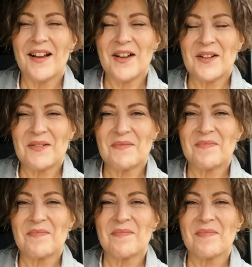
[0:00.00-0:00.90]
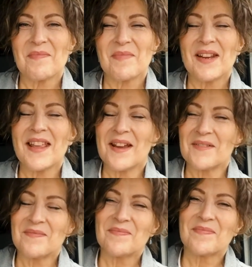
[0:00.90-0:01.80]
But
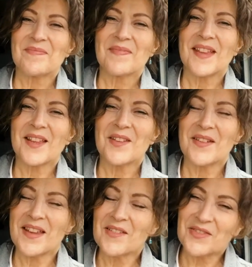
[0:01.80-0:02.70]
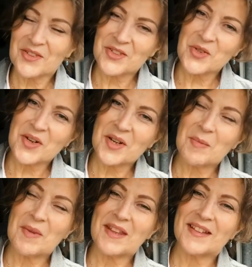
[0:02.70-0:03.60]
yeah, thank you again for
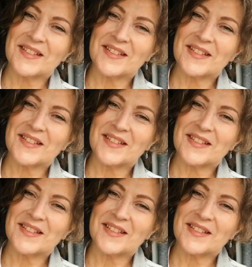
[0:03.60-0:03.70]
joining me,